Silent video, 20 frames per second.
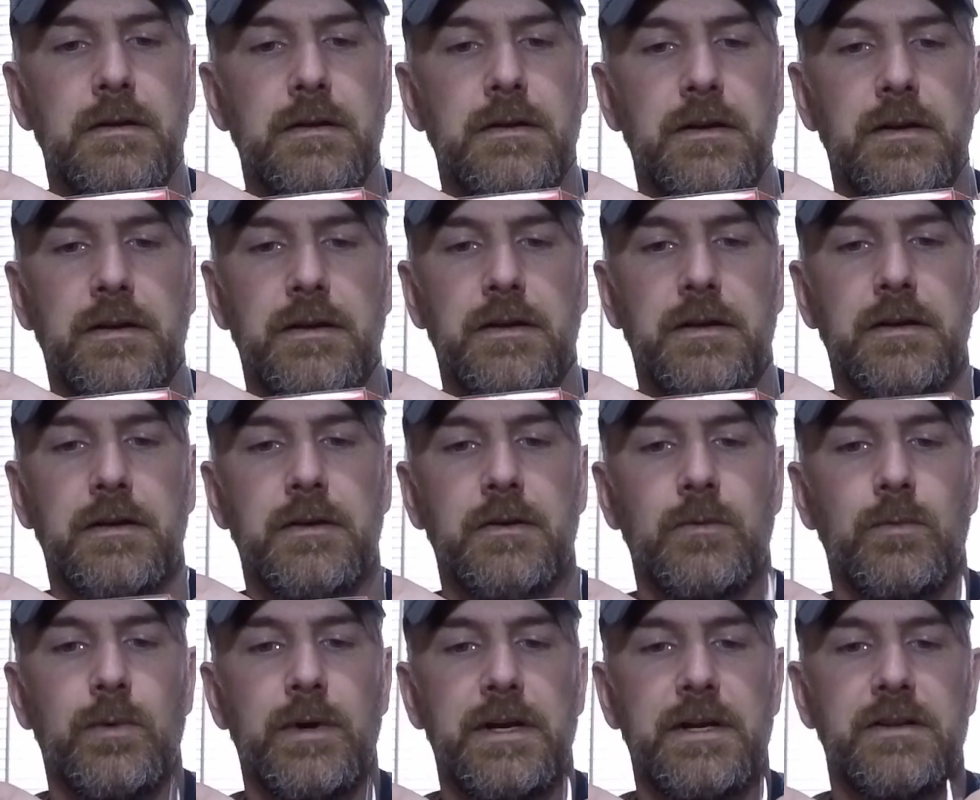and
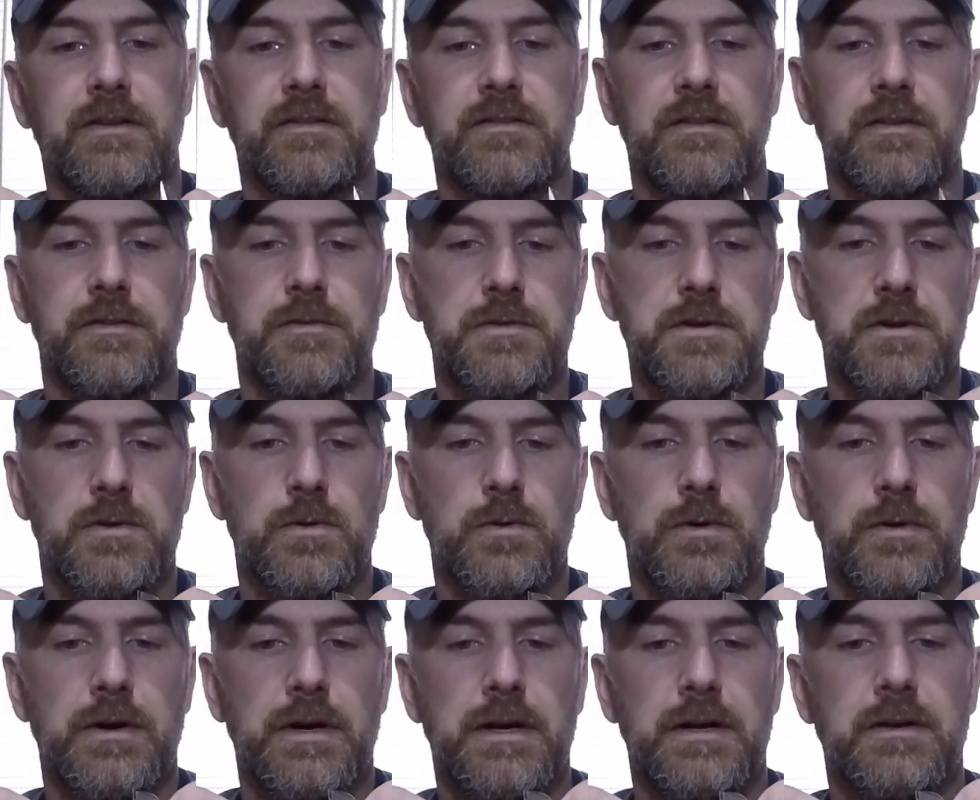uh, weight is a three
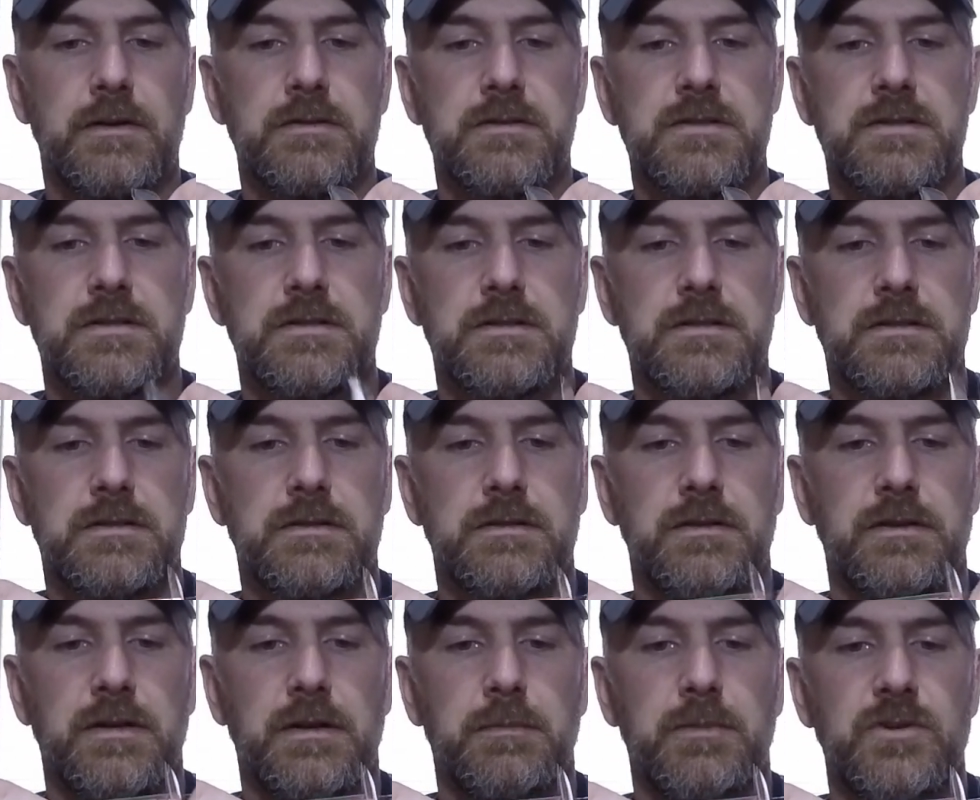quarter ounce.
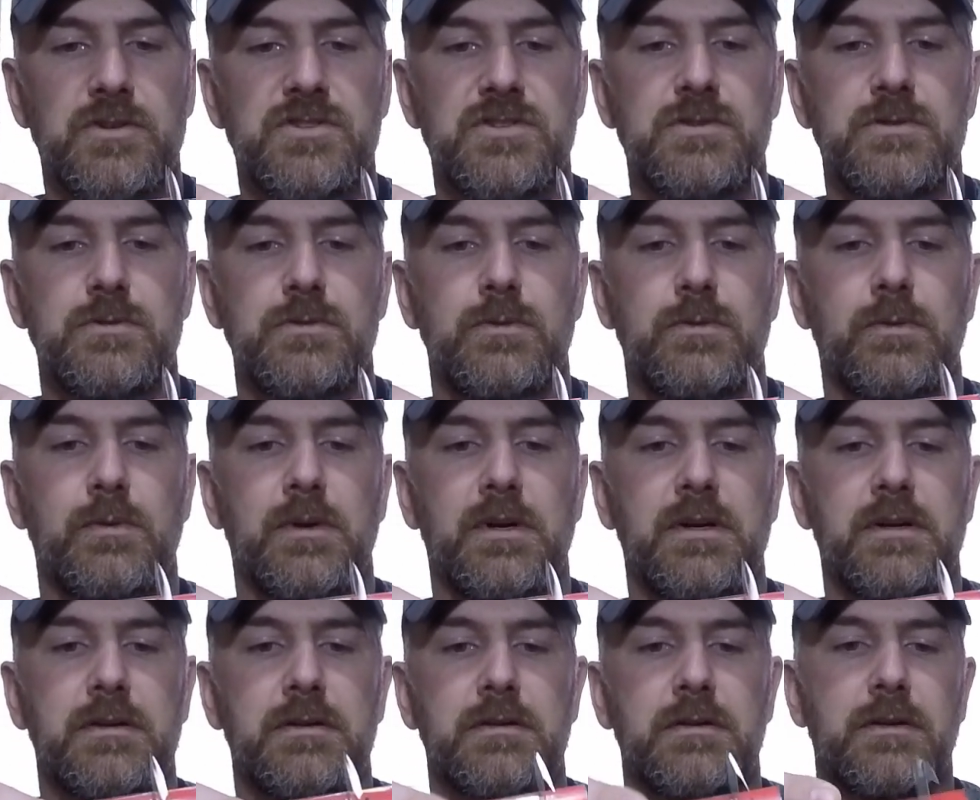Number two
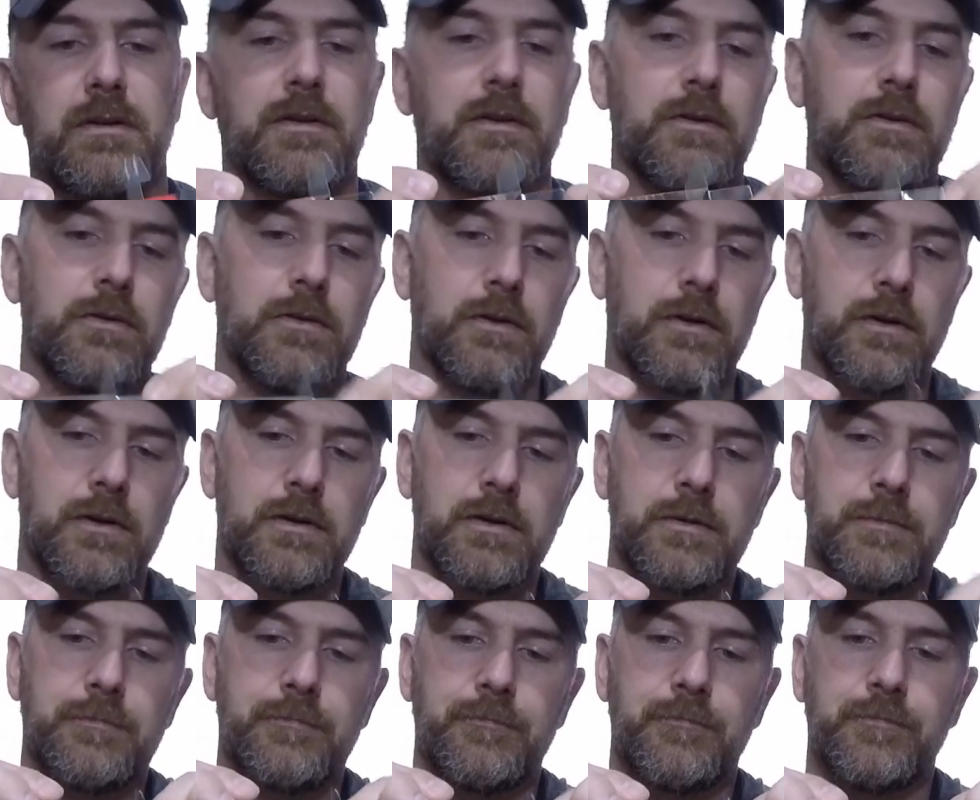on the hook.
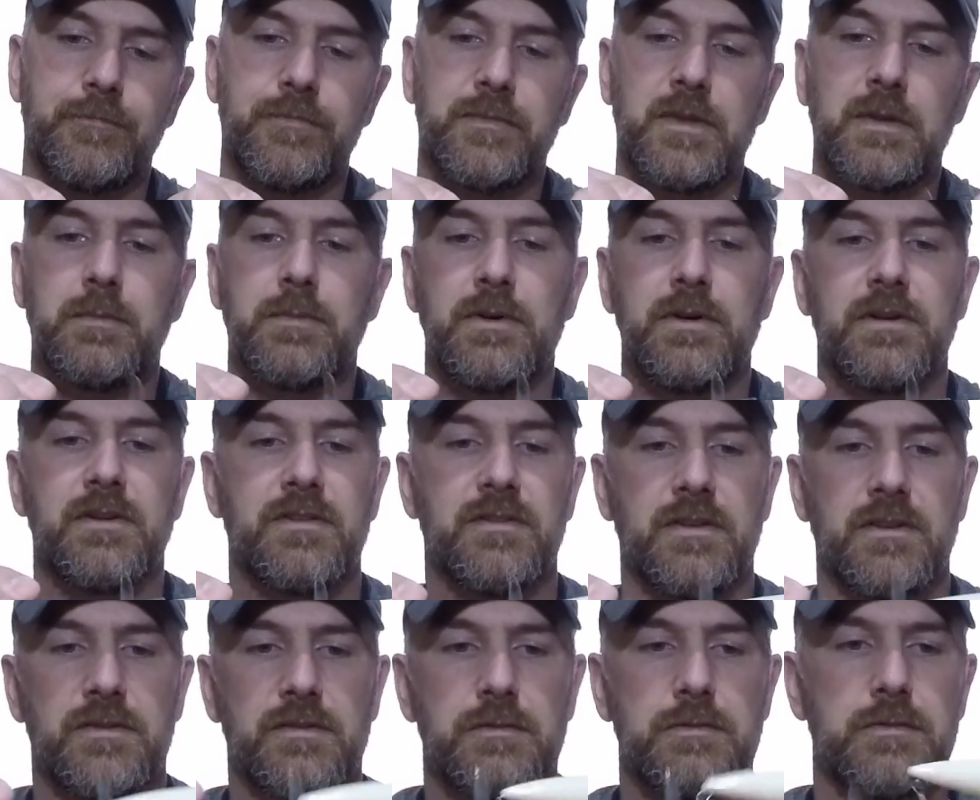Pretty good
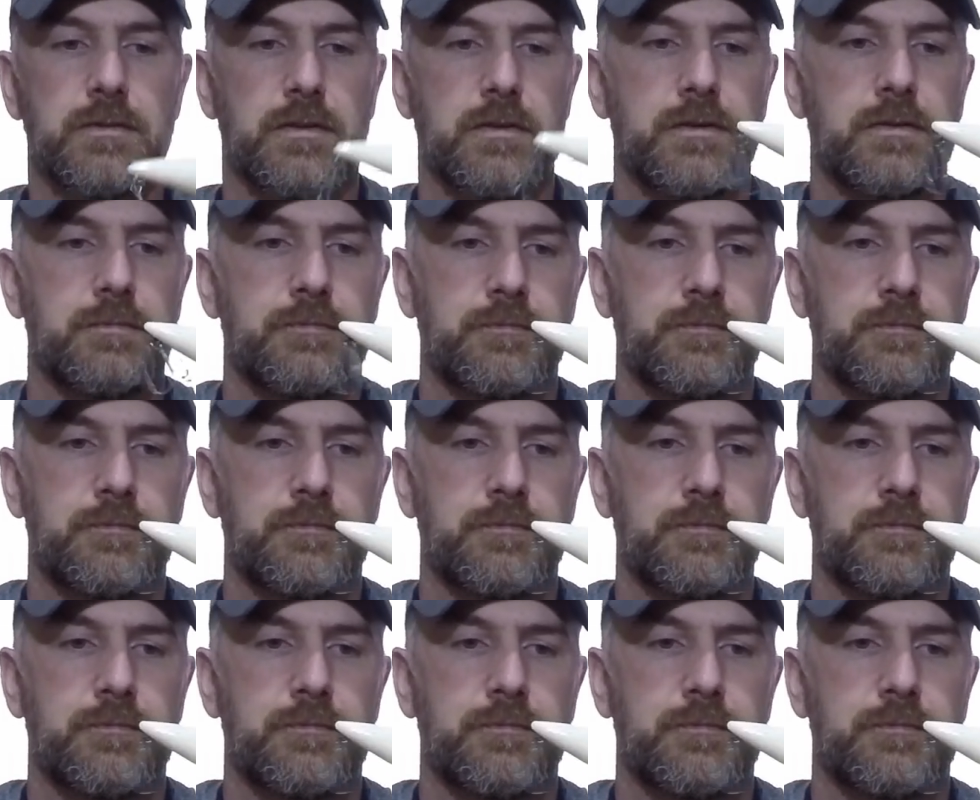size hook.